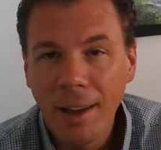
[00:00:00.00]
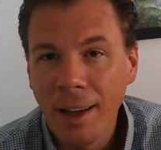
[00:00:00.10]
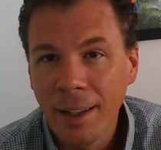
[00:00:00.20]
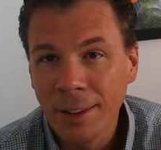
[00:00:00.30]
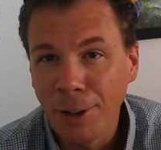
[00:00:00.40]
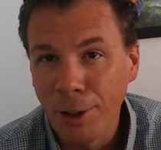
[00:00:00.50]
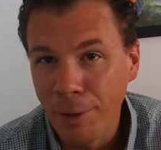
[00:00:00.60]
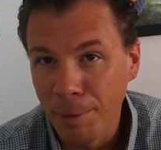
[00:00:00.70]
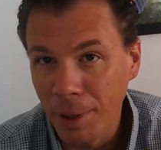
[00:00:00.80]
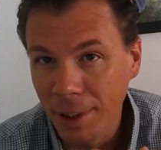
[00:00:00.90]
it's all
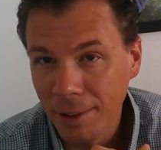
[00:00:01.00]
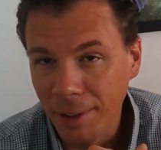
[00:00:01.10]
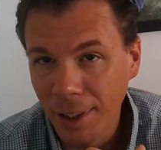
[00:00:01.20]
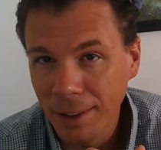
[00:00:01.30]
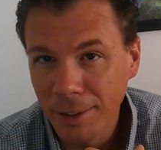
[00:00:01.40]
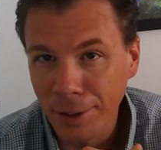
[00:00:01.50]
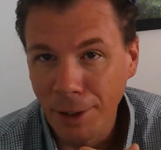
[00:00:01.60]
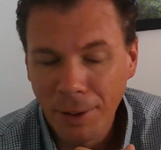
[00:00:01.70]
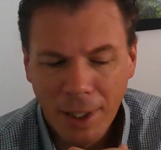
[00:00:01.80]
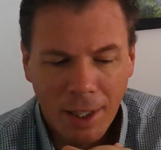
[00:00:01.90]
over the place, right?
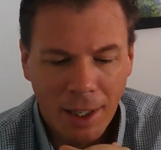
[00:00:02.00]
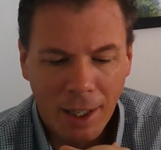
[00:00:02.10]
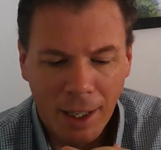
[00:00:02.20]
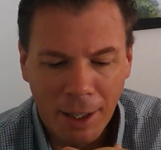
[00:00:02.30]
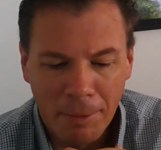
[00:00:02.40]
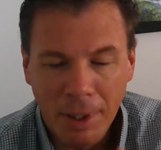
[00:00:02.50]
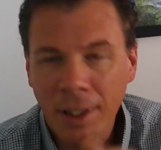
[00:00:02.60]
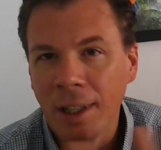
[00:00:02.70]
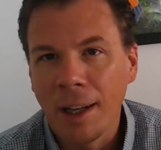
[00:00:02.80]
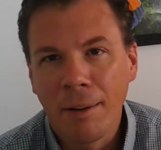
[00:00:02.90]
So
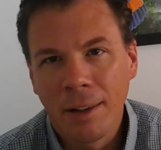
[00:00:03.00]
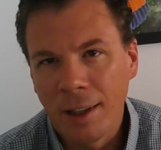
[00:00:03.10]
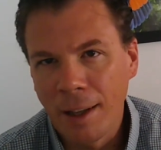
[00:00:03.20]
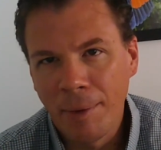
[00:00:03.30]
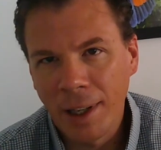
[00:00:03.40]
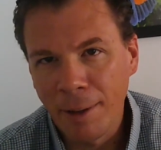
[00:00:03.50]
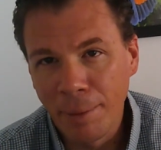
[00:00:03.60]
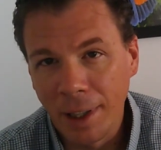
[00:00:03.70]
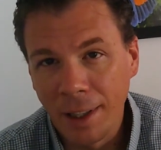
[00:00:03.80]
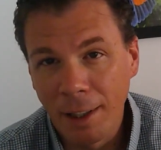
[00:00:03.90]
look, I'm not
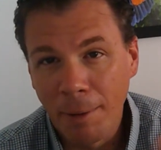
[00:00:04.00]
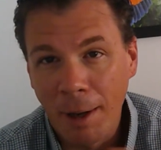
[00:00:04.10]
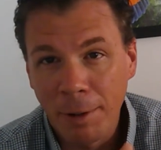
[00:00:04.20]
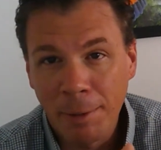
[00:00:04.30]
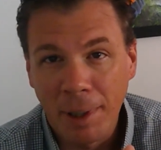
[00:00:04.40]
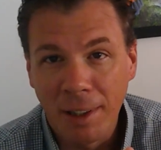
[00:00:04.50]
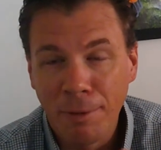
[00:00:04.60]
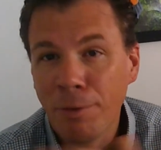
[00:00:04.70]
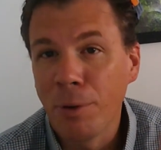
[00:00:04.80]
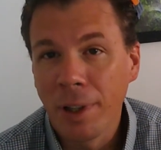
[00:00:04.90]
complaining about spending
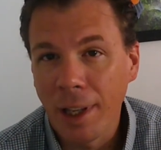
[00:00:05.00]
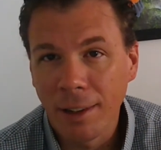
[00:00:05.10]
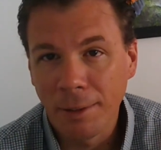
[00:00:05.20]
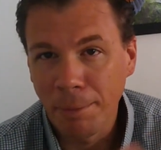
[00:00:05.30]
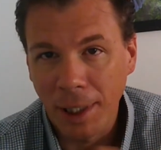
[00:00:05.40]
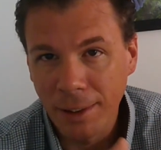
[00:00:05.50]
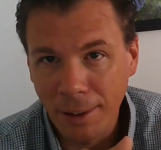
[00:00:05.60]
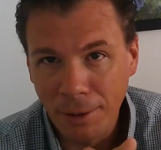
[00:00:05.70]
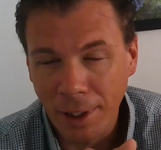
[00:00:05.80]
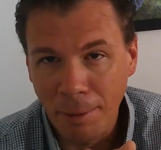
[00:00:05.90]
4,000
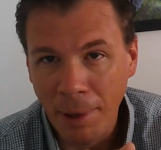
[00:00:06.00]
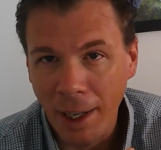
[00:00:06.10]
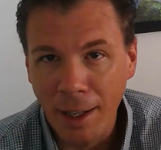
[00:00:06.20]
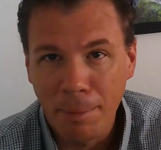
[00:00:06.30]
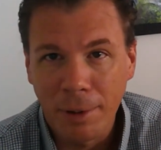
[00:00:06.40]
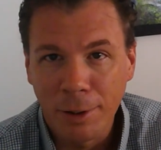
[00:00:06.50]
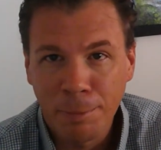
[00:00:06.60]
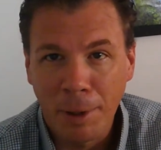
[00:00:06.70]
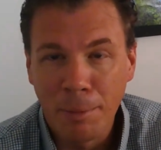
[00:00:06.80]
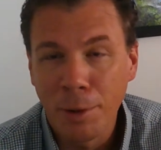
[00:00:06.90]
pesos on a pineapple. You
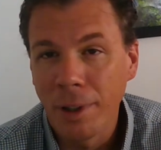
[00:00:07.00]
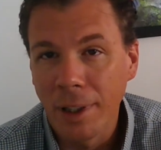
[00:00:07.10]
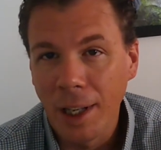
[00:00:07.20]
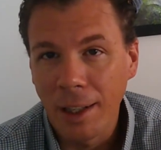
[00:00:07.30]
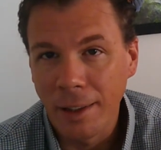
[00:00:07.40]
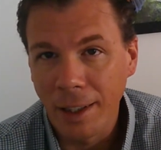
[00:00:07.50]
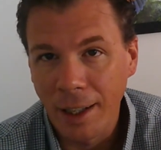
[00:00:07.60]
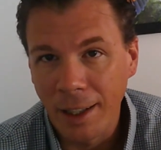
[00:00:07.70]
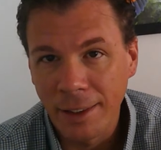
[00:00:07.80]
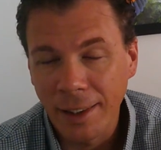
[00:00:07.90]
spend more than that in the
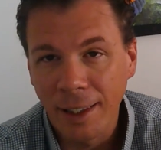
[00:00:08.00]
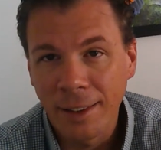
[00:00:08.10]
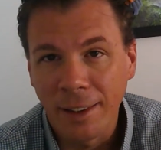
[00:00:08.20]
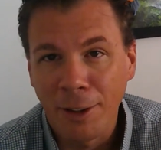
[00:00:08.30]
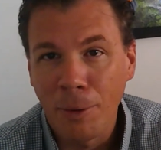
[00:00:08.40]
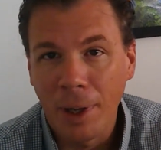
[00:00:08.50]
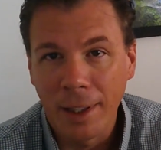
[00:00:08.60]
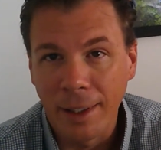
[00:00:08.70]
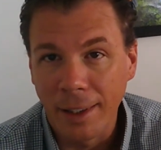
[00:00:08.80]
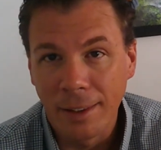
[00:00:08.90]
United States, and the
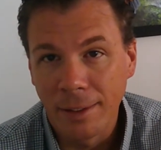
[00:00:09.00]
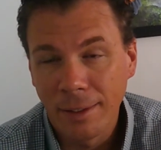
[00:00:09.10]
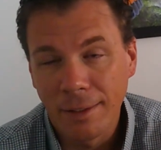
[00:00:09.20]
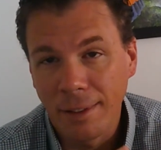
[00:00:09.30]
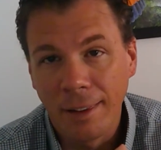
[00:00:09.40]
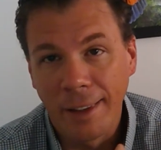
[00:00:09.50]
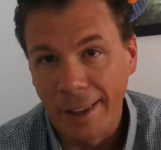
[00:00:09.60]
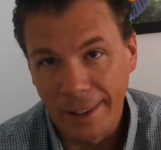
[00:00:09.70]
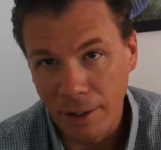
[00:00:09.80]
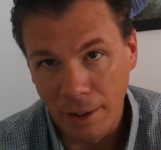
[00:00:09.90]
quality is
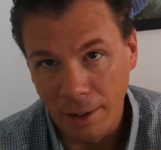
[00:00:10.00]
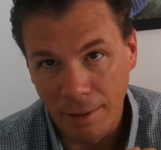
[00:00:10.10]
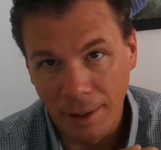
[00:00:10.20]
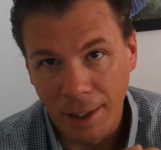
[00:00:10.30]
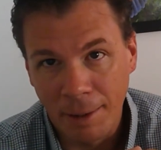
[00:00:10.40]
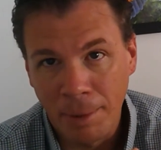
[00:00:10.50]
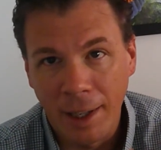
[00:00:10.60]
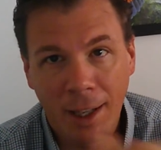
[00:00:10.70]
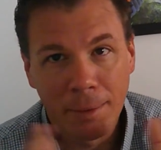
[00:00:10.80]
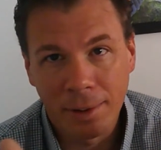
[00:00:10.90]
not good, right? The
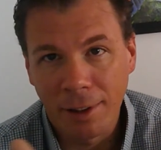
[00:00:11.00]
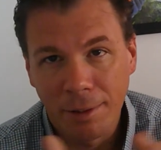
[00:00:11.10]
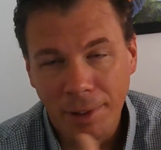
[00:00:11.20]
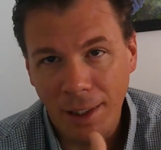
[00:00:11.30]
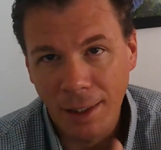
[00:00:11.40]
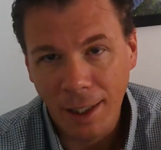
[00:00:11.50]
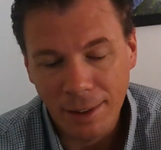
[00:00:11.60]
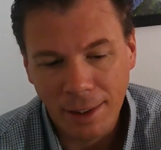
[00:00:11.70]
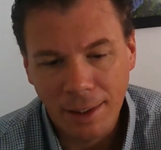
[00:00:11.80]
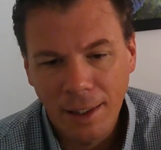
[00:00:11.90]
pineapples here are fantastic.